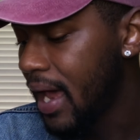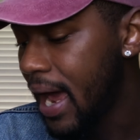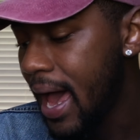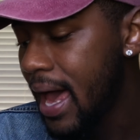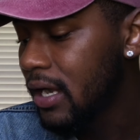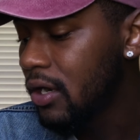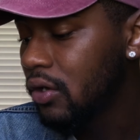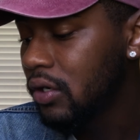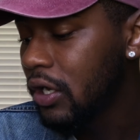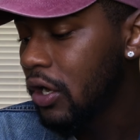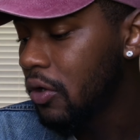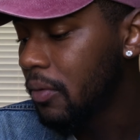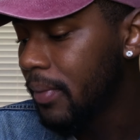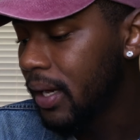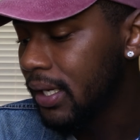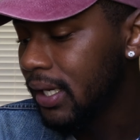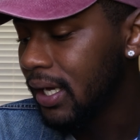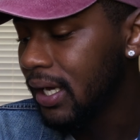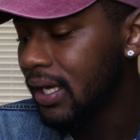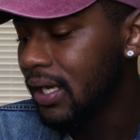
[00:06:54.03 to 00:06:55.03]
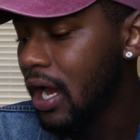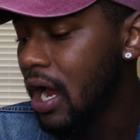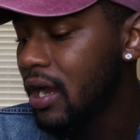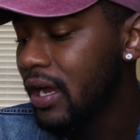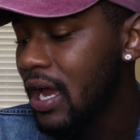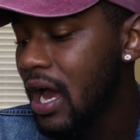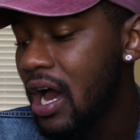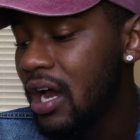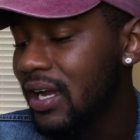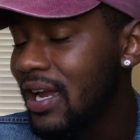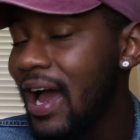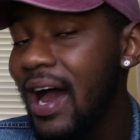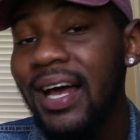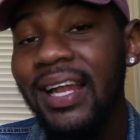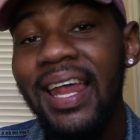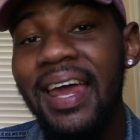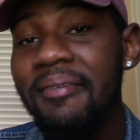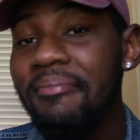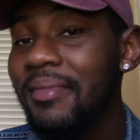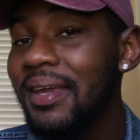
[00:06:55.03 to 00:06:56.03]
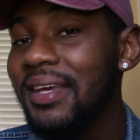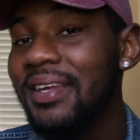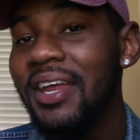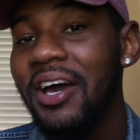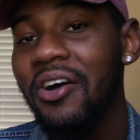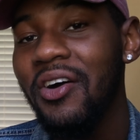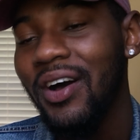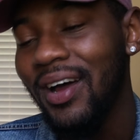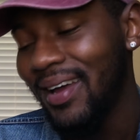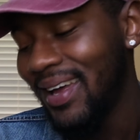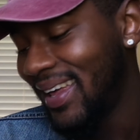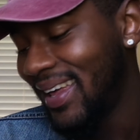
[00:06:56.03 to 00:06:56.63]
I don't know, my nigga. Y'all, y'all let me know.